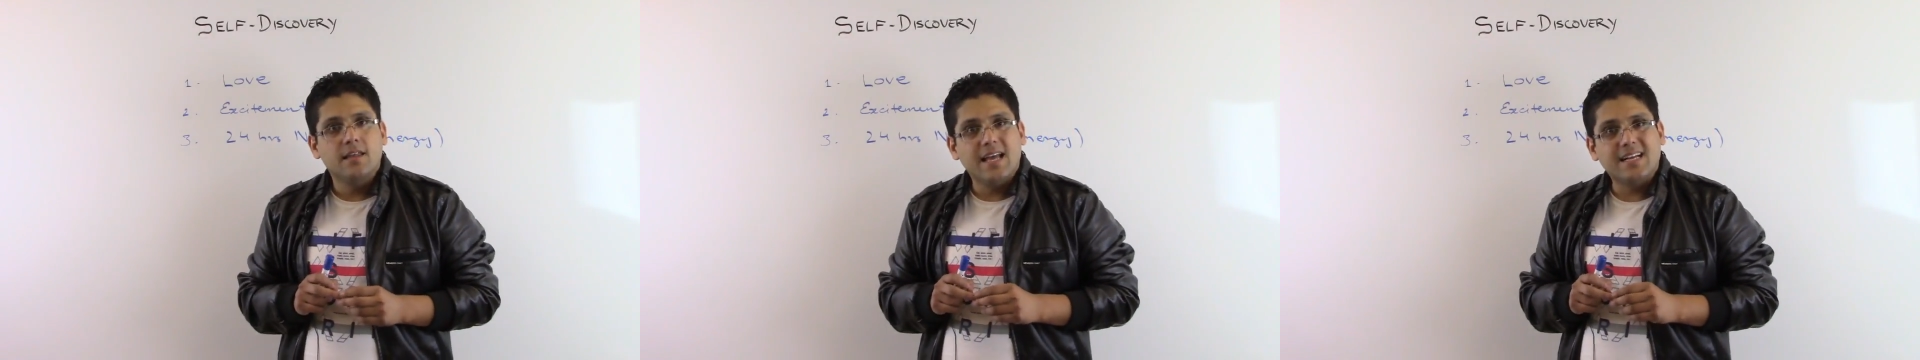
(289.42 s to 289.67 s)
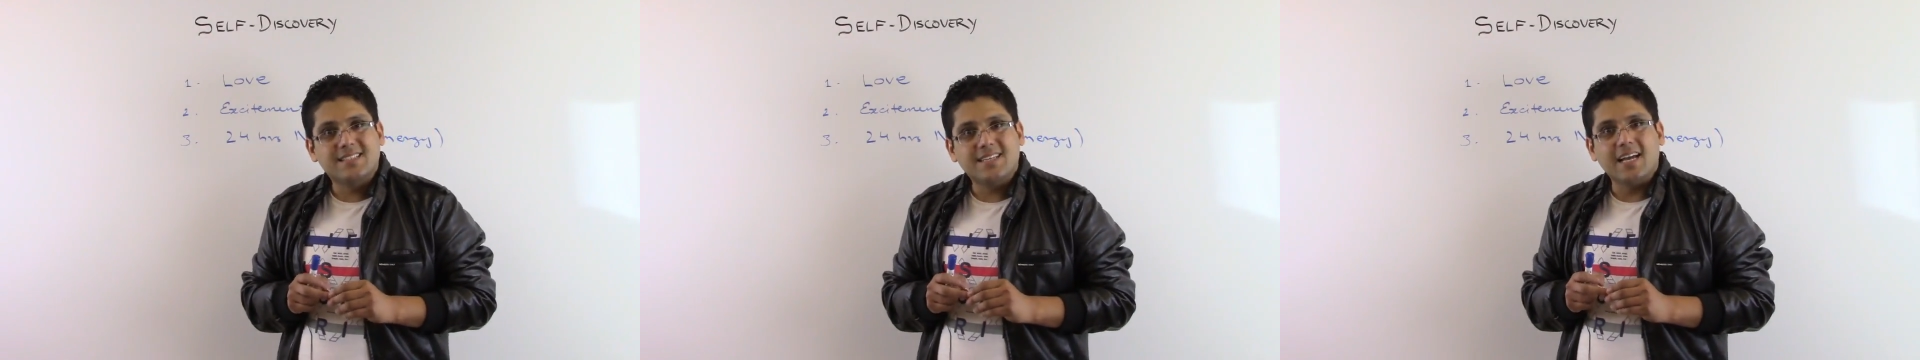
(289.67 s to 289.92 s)

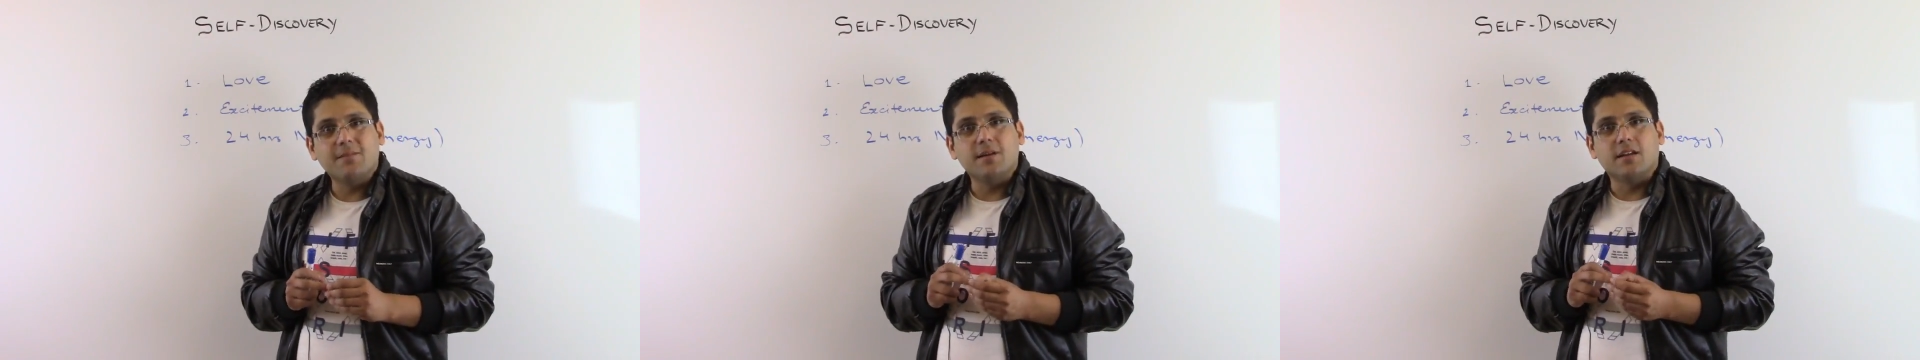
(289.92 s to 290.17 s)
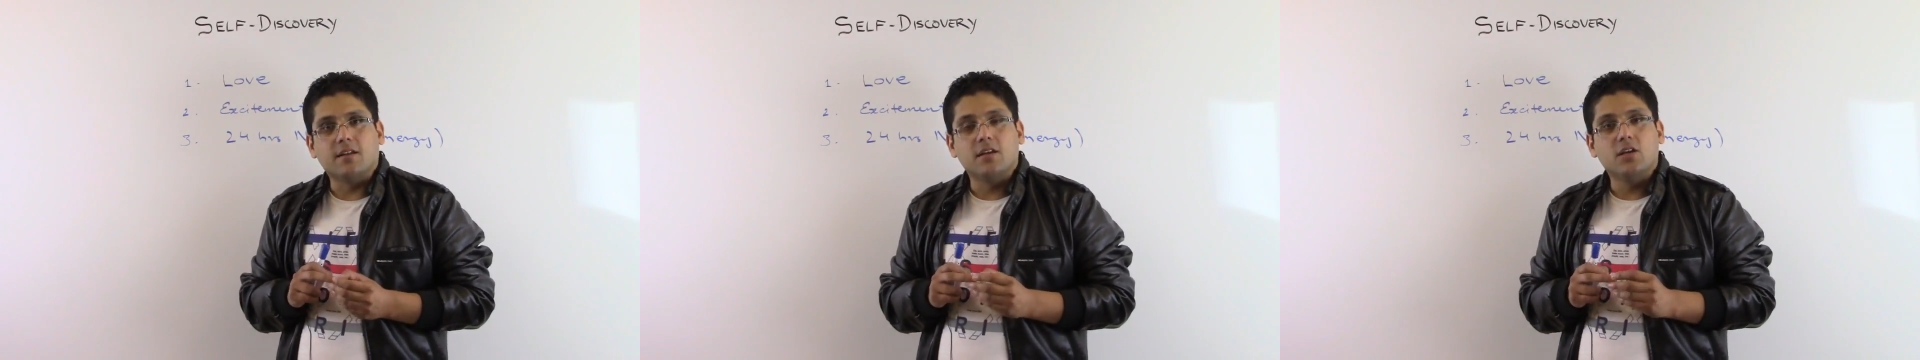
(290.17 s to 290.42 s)

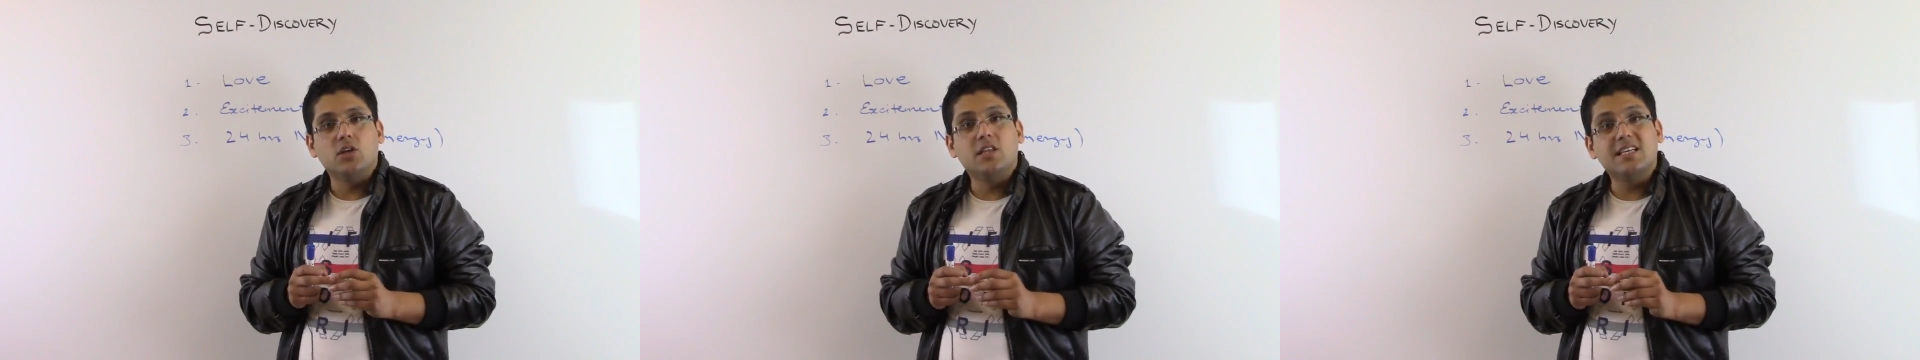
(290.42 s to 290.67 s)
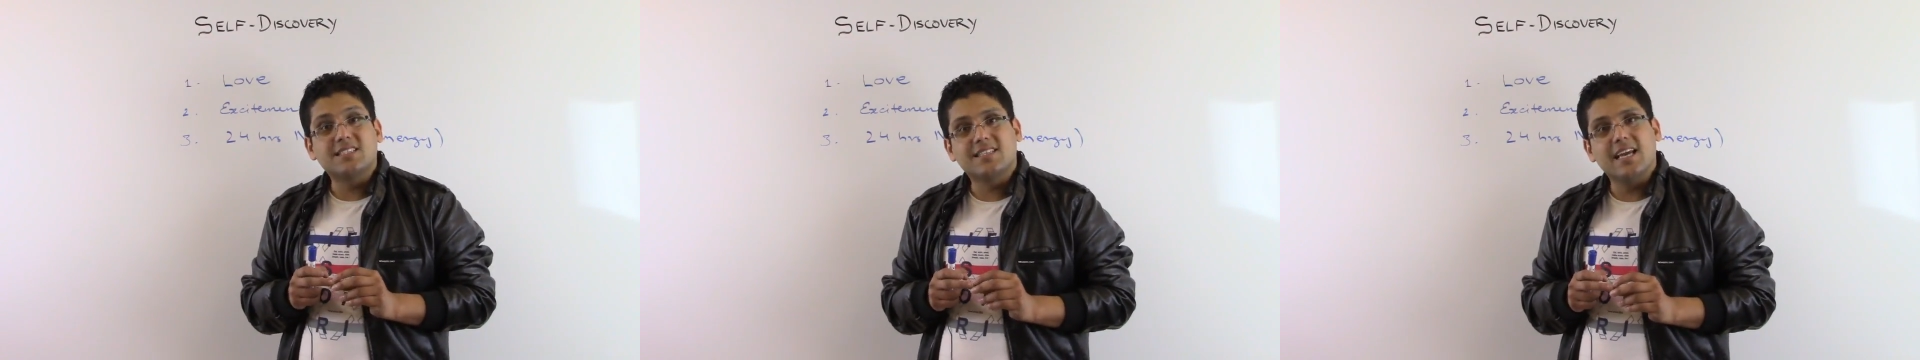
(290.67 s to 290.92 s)
Excitement.
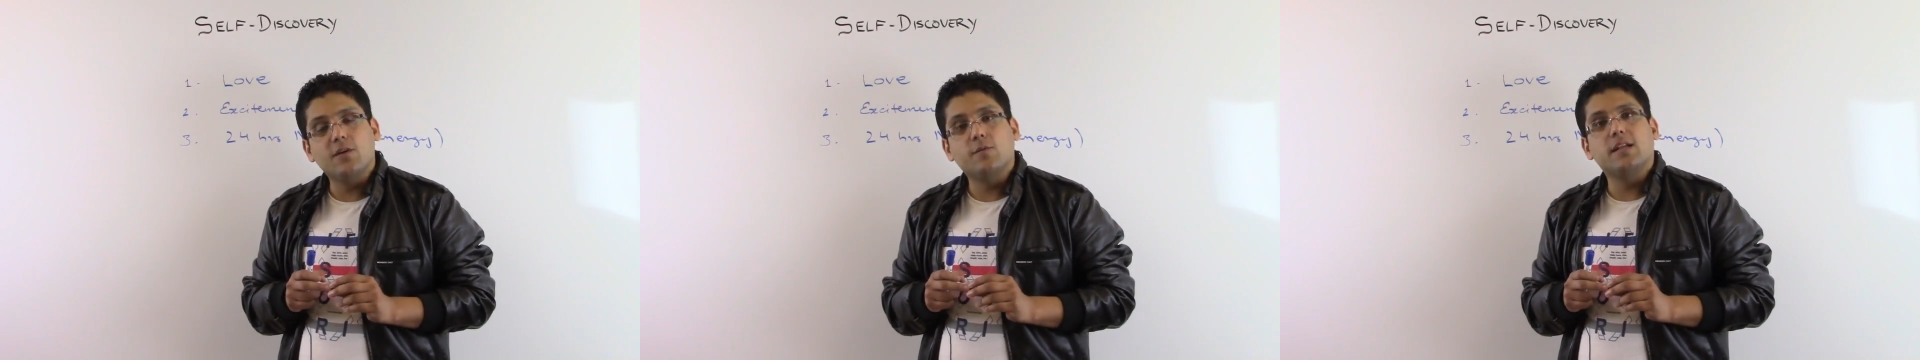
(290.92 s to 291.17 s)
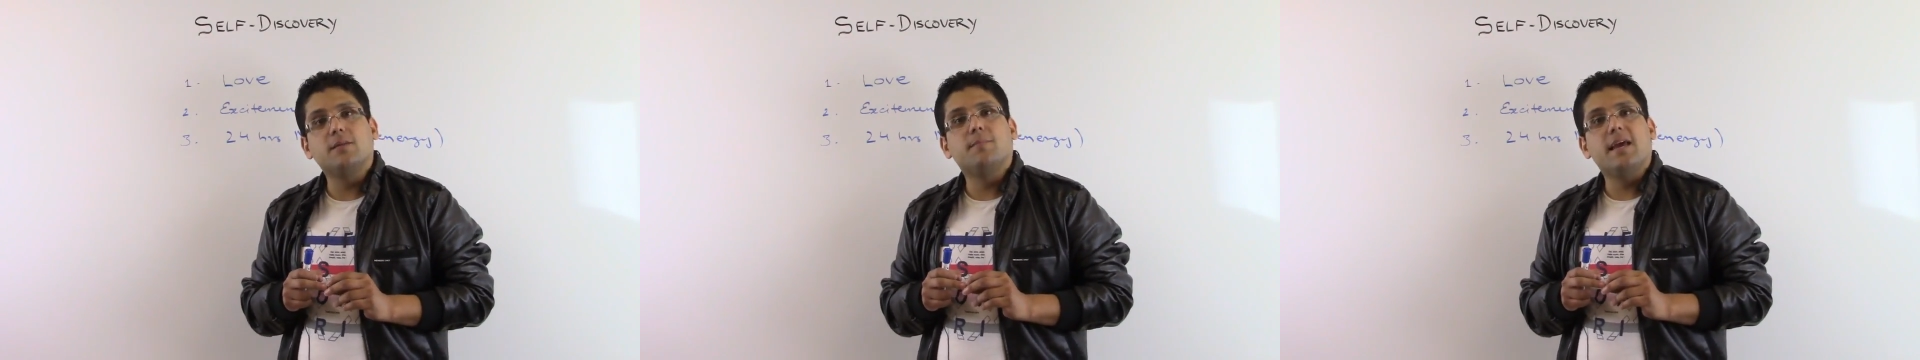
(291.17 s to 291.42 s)
This thing
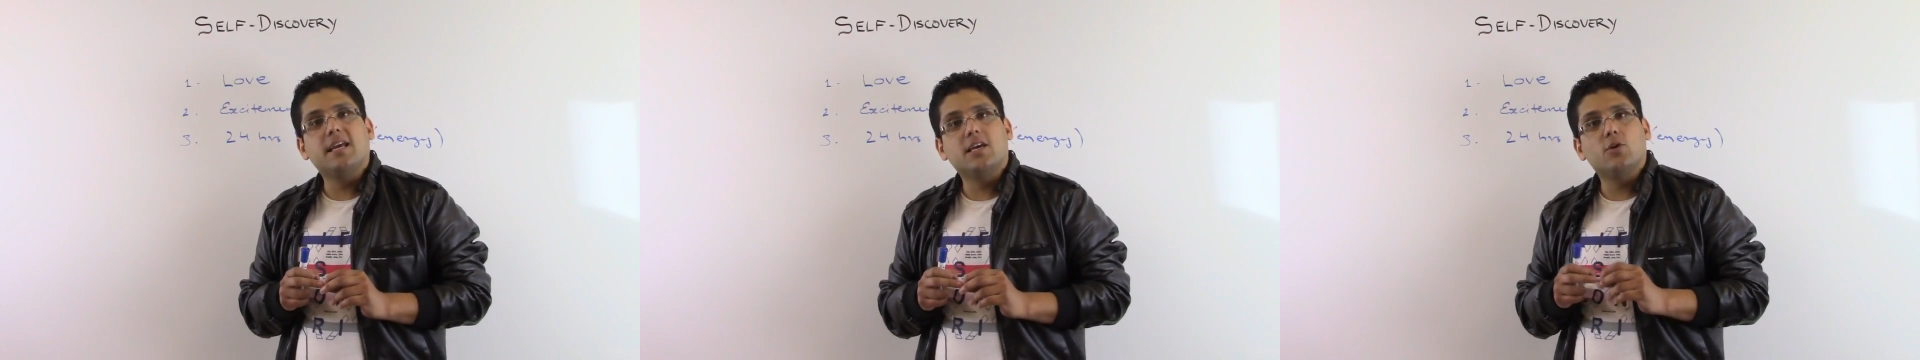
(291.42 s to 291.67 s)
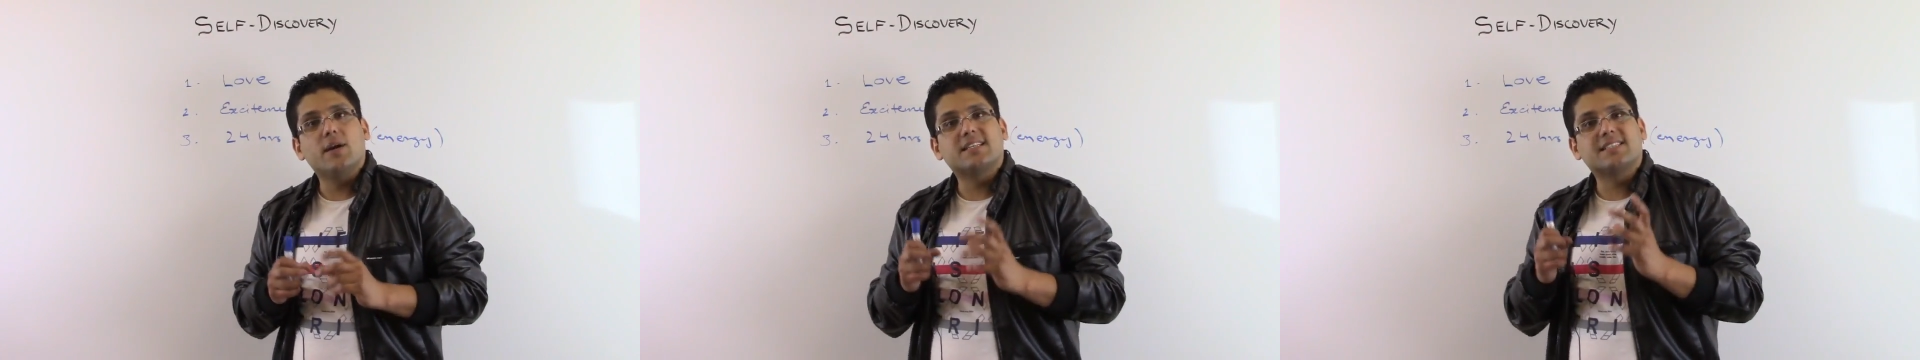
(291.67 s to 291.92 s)
will make
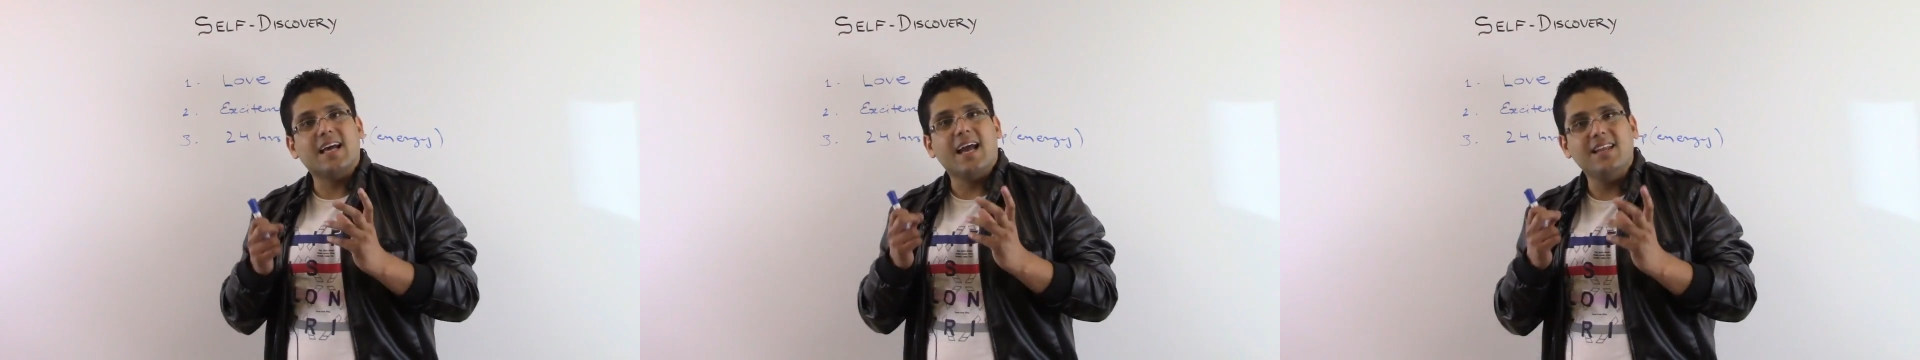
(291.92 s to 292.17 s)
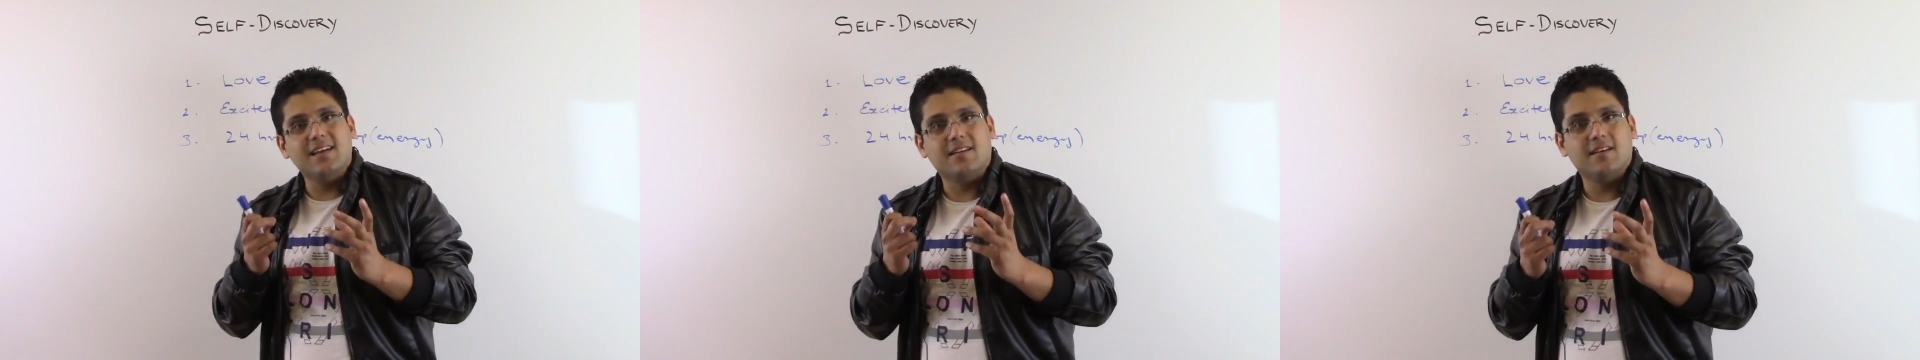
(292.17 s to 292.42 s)
you
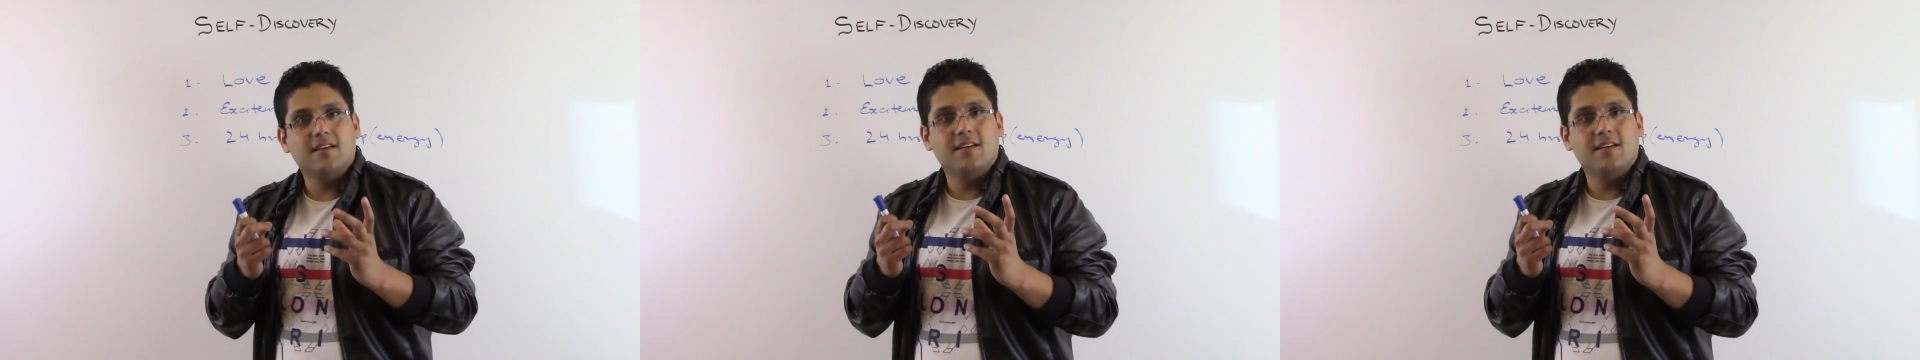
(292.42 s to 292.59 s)
excited.